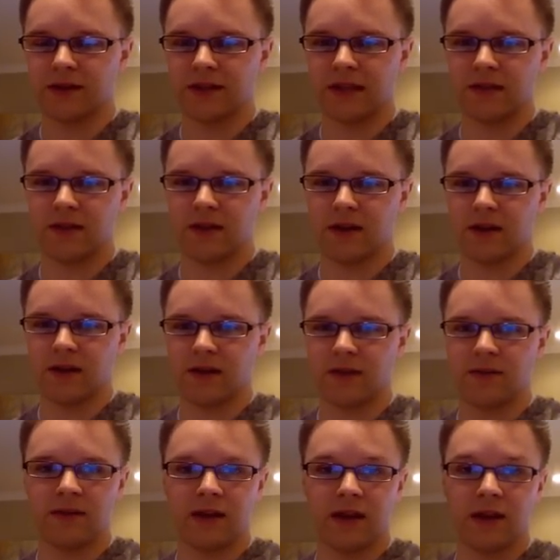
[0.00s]
send the
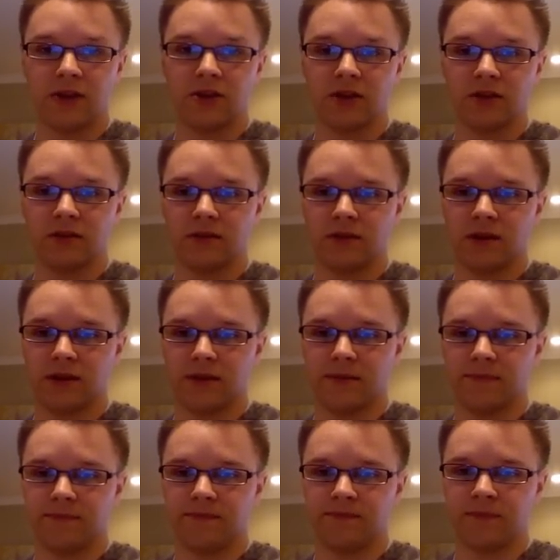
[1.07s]
agent a
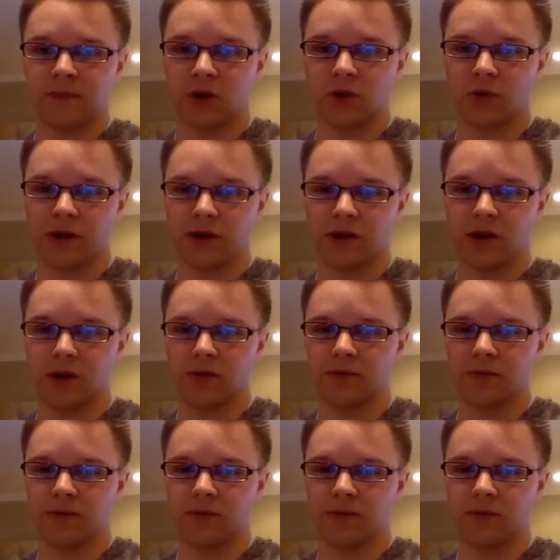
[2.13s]
quick note